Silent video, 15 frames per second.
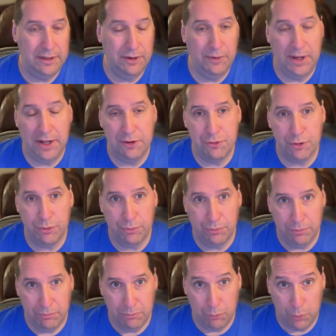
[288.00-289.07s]
Andrew,
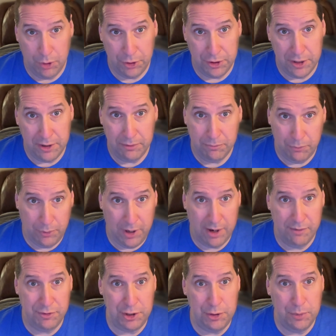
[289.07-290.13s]
Werdna,
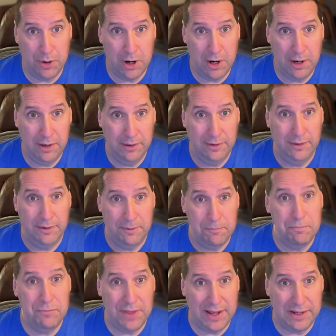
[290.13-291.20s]
wherever you are,
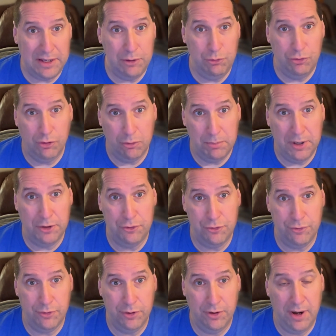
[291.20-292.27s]
thank you so much
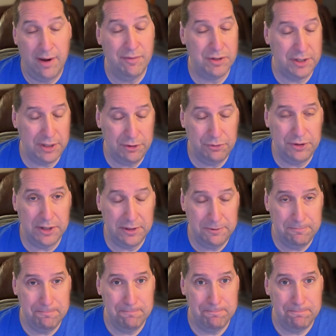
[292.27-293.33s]
for everything you did.
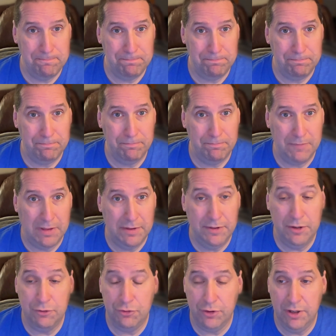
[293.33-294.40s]

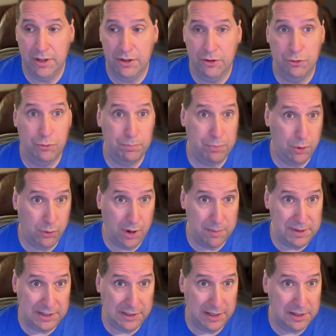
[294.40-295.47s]
This is
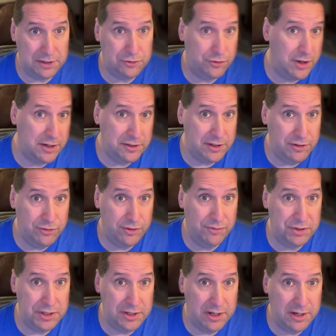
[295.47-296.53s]
Programming Like It's
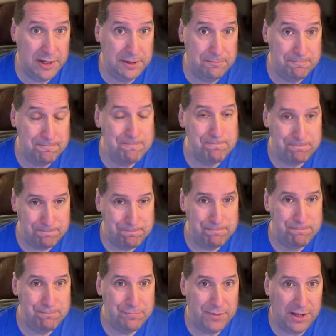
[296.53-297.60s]
1979.
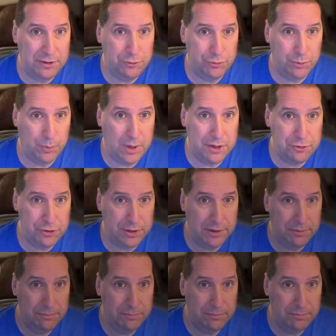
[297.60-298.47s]
Thanks for watching.